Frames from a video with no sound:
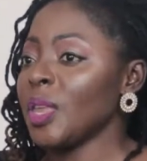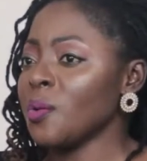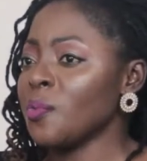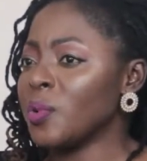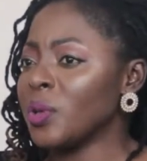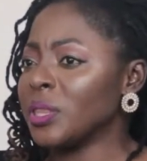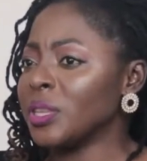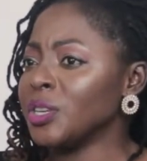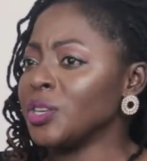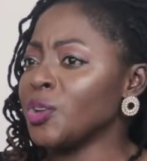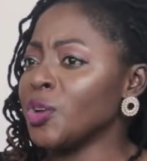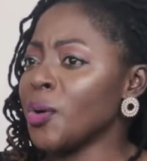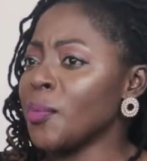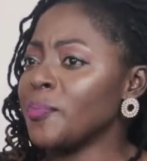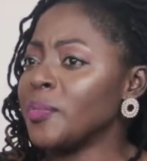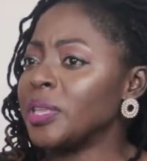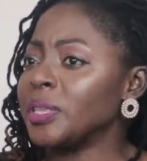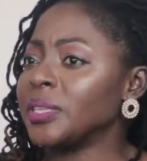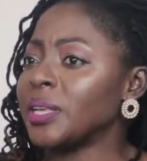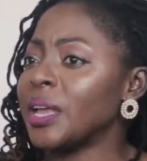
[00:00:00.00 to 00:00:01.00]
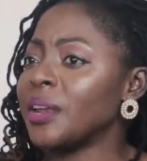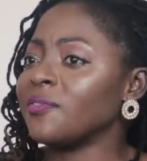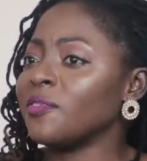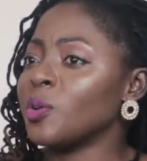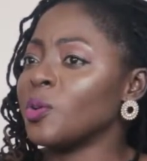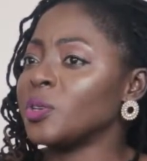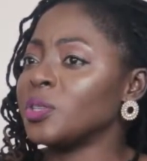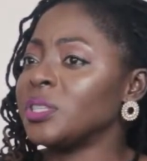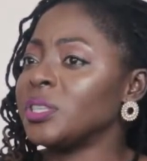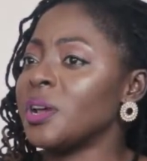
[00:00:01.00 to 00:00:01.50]
within your means, and
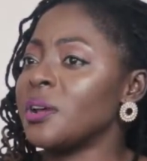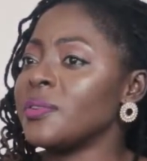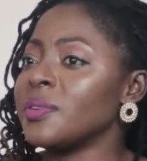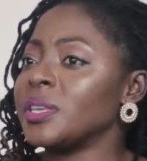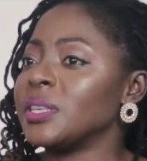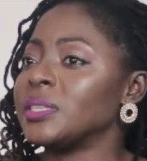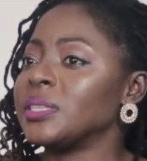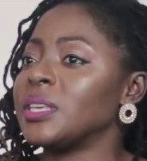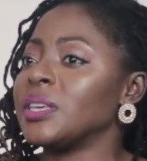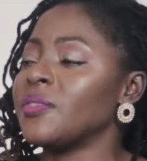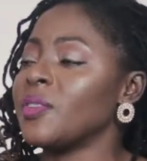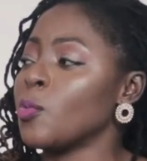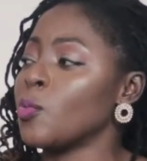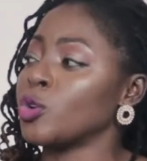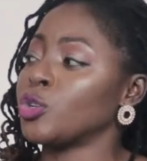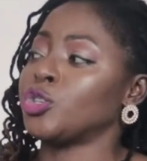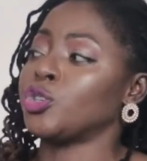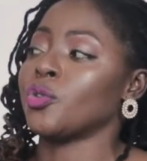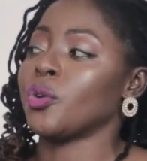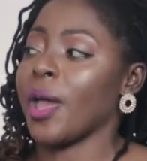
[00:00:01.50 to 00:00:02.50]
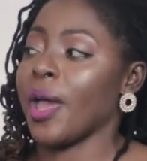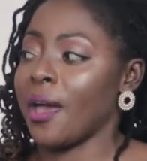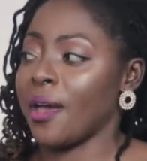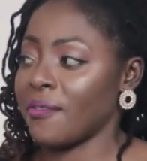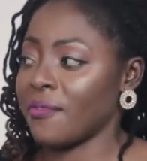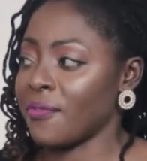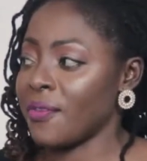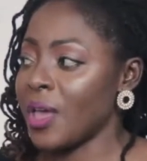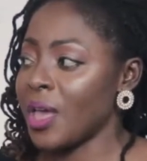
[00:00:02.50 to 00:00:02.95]
volunteering is giving what you have.